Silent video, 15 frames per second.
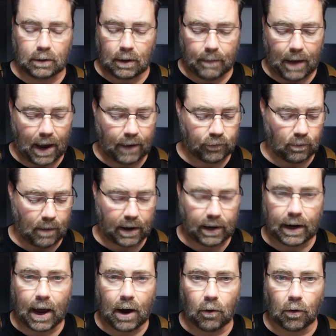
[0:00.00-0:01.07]
after about an
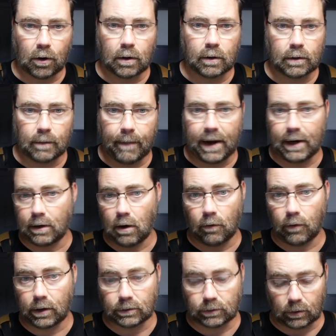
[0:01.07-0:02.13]
hour, the paint
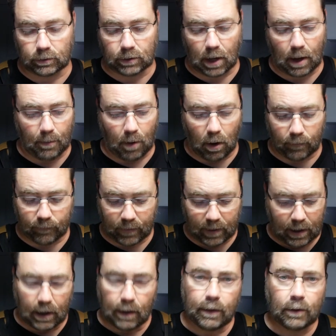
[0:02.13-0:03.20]
already starts to come off.
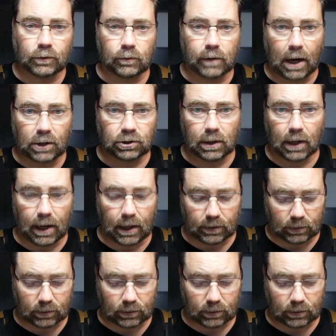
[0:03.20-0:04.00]
This one actually let it